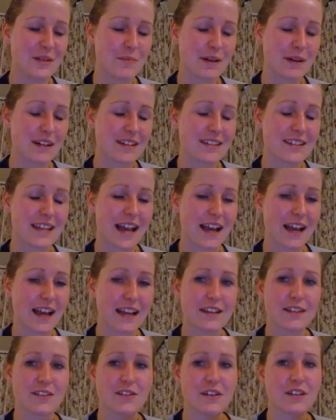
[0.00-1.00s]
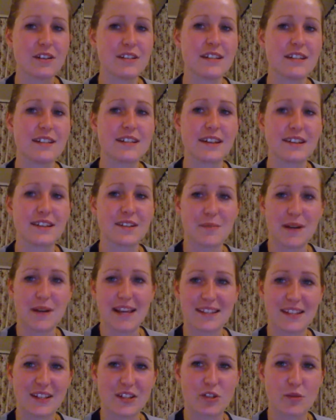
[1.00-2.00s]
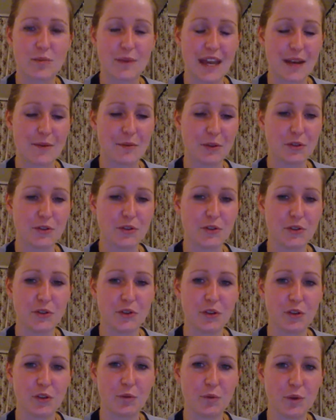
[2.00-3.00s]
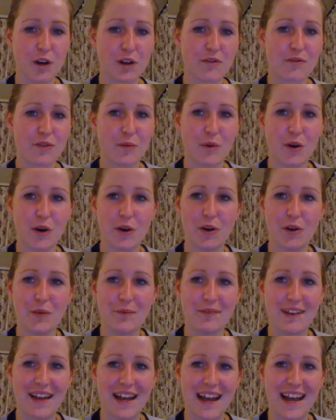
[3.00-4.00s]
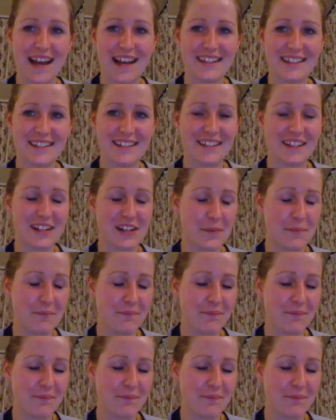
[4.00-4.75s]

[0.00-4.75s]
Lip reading: but it is honestly such a blessing to be able to work from home and